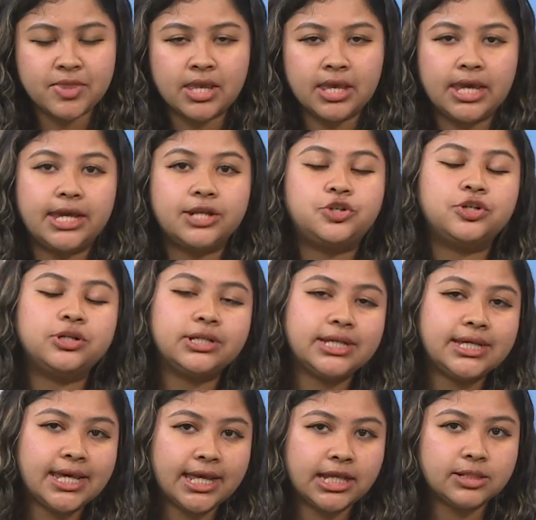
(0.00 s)
It
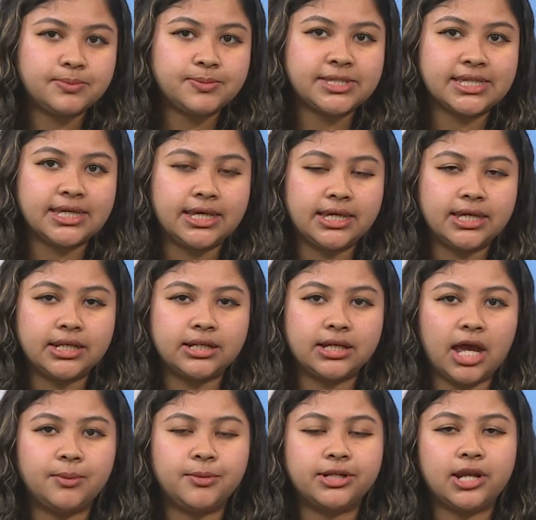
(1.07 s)
really helps in
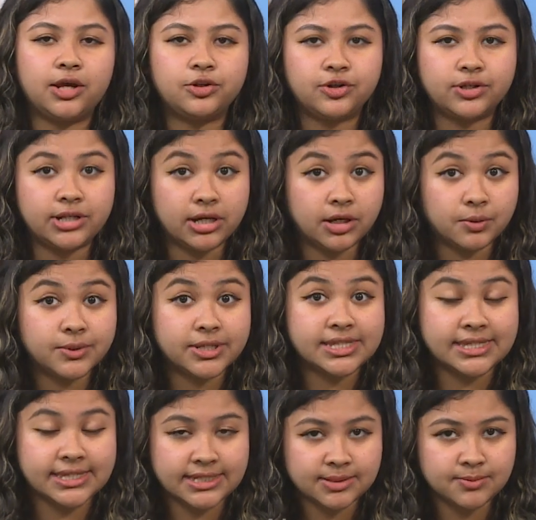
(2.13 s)
calming down your nervous
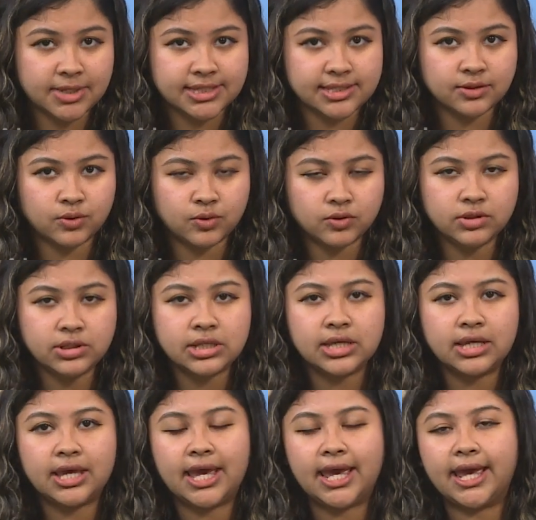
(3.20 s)
system as a whole
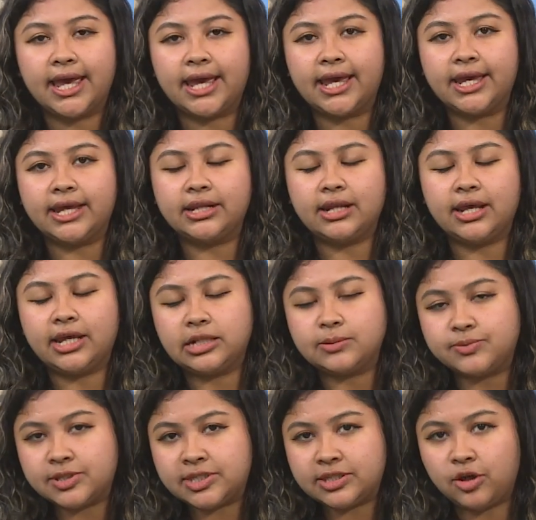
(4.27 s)
and
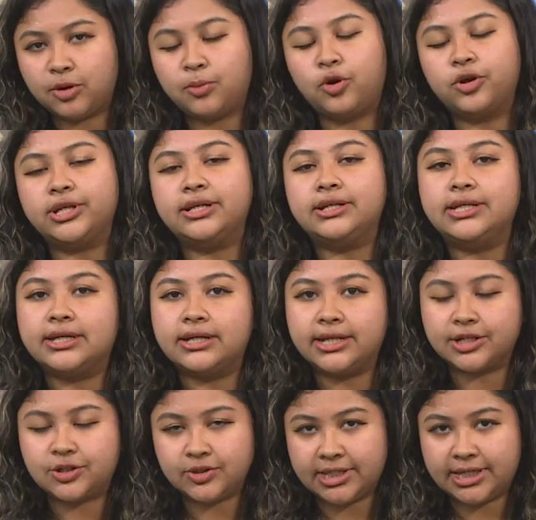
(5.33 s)
helps your body
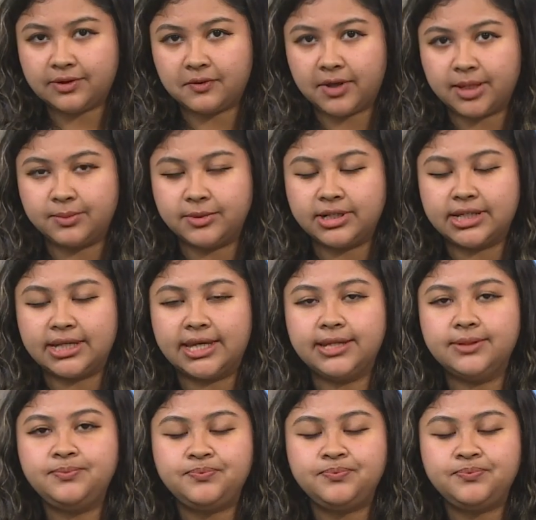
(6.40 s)
reconnect to the environment again.